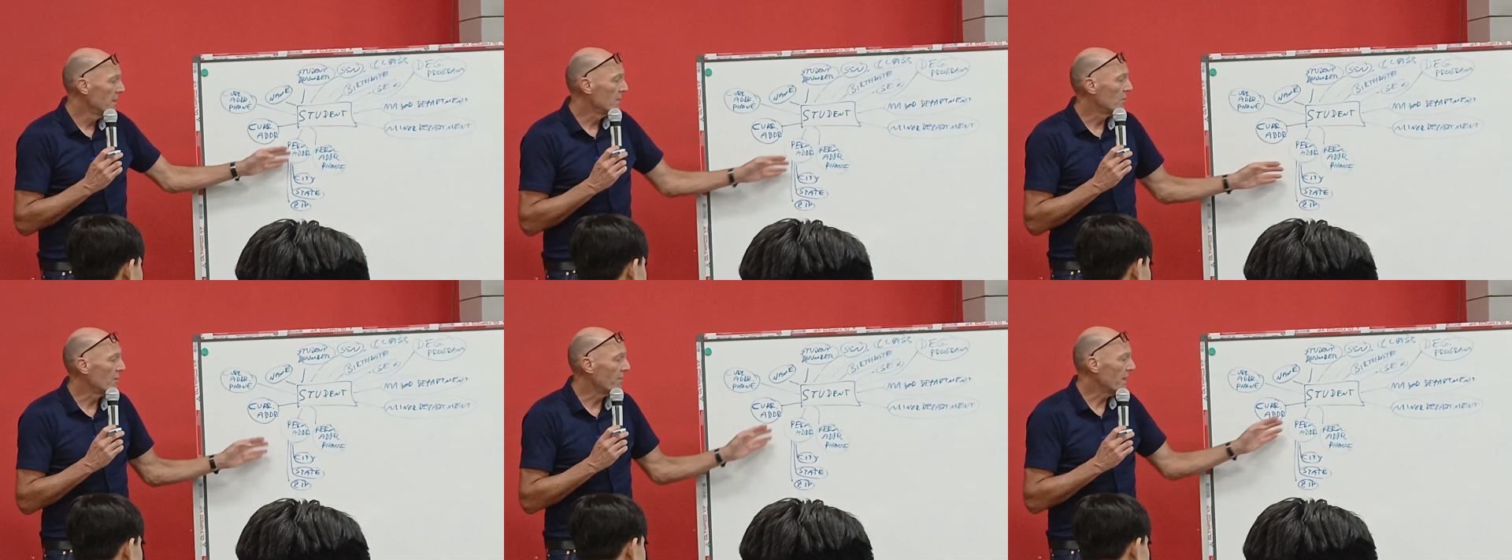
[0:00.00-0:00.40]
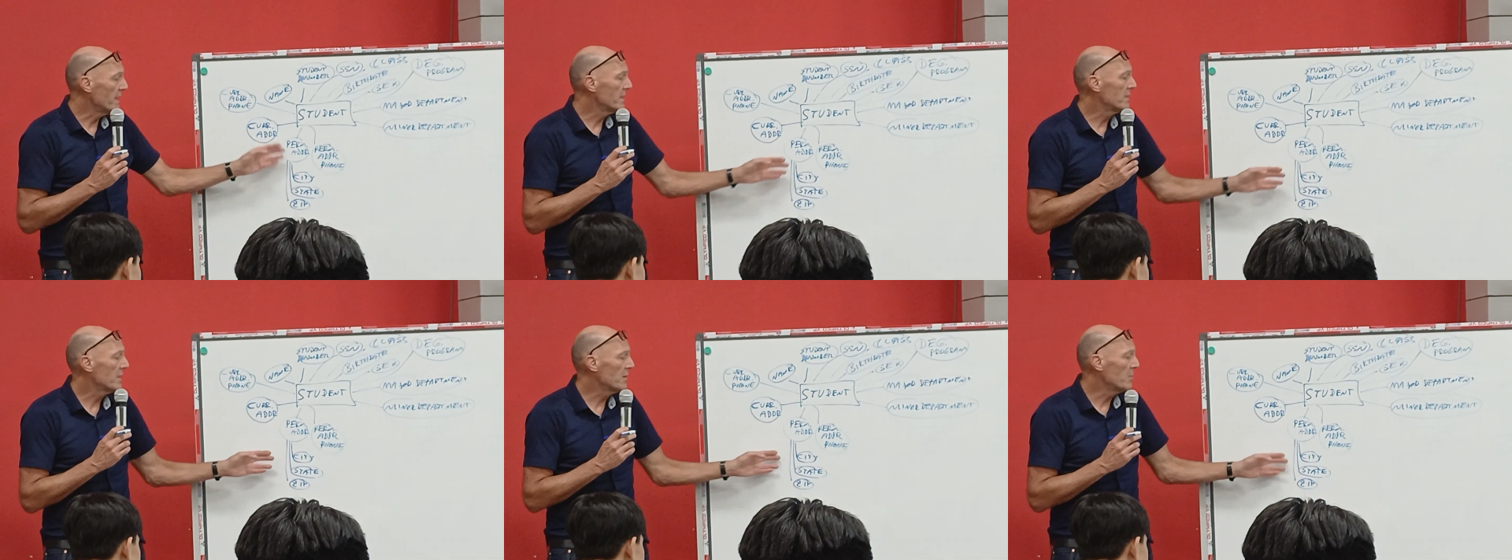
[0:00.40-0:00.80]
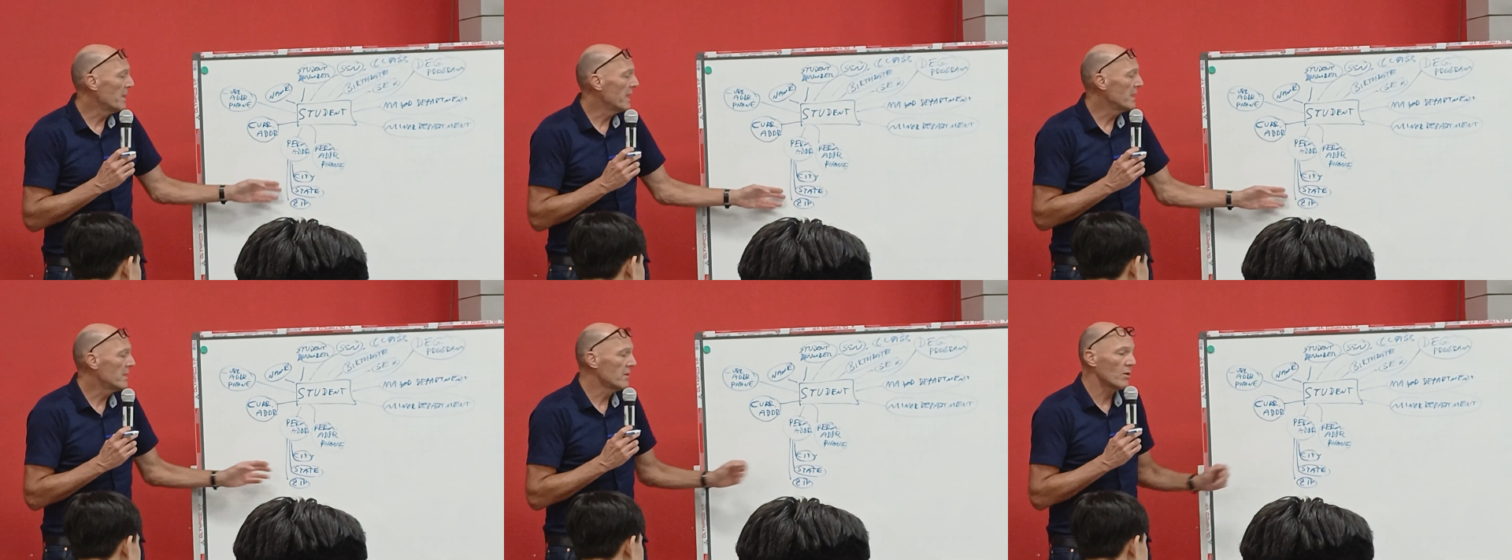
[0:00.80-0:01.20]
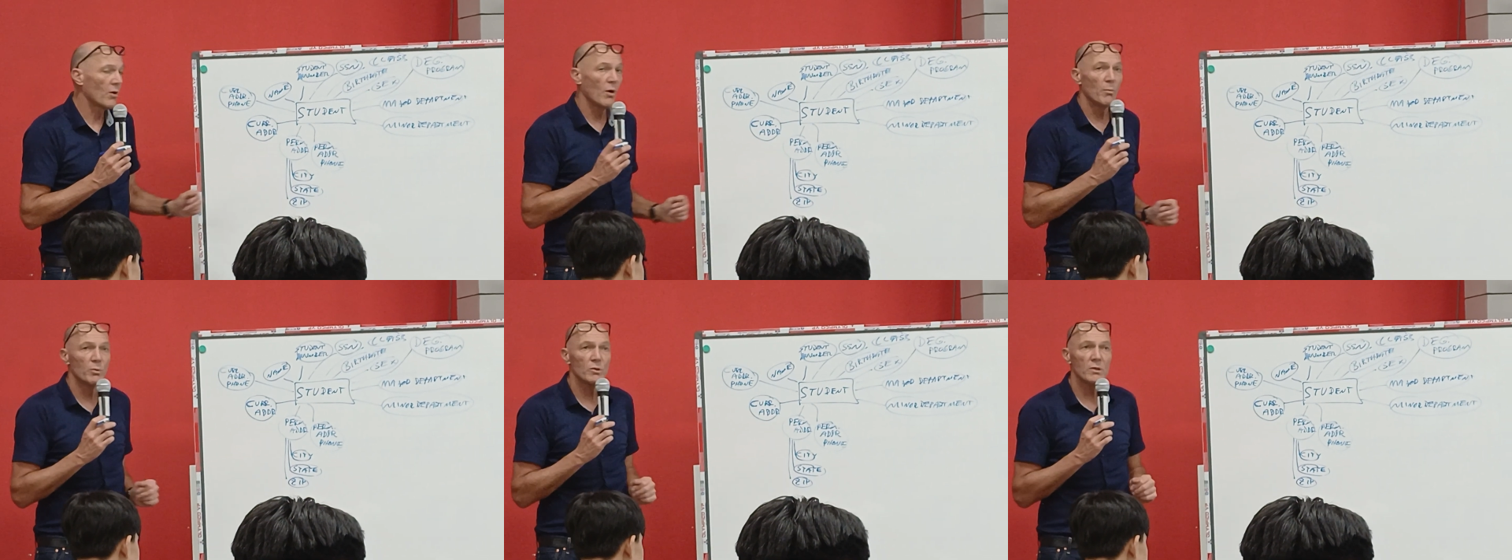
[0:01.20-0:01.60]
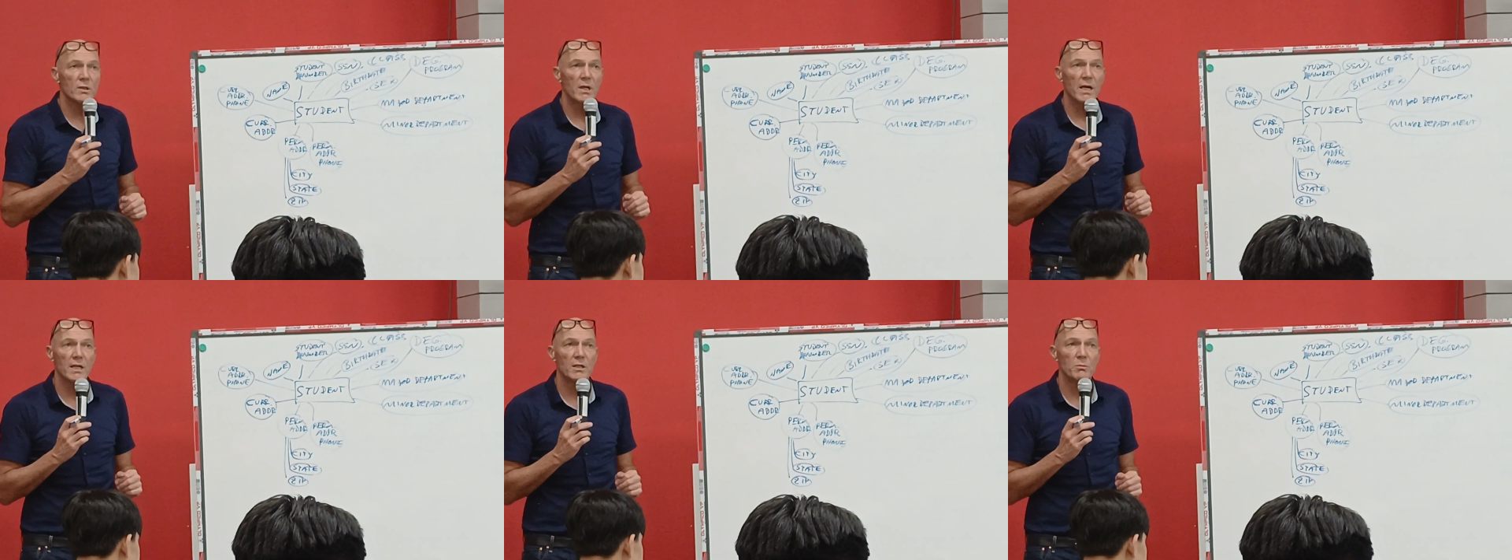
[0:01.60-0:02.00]
revised it, made it a composite
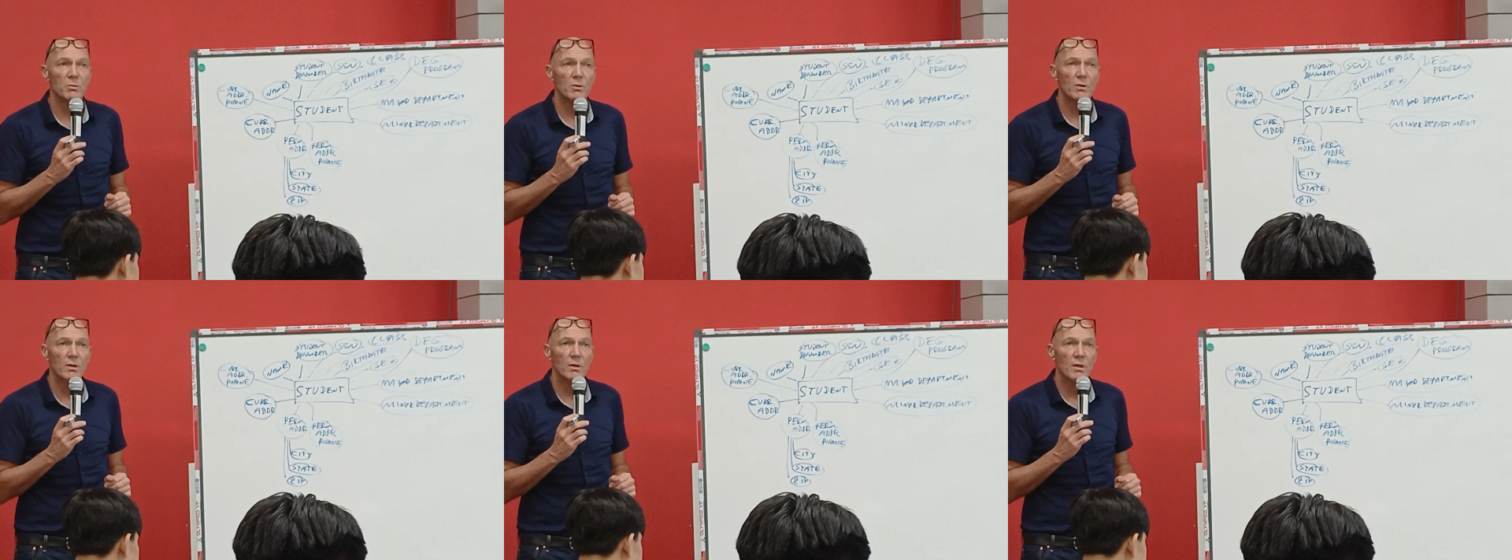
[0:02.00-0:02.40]
attribute.